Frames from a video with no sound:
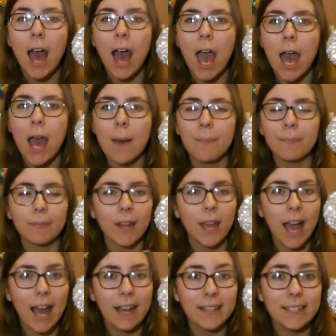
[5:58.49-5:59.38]
and
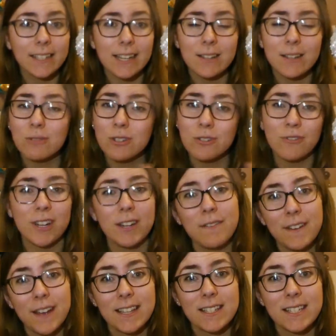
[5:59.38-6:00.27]
they were just really
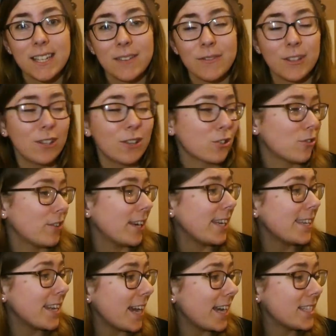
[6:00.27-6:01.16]
festive and looked
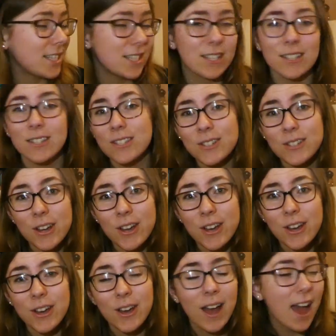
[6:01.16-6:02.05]
really nice in the
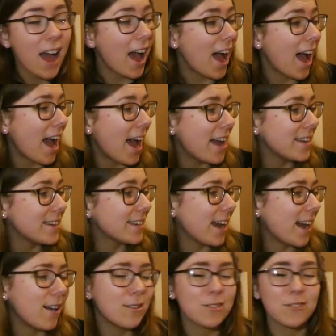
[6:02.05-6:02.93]
snow, and I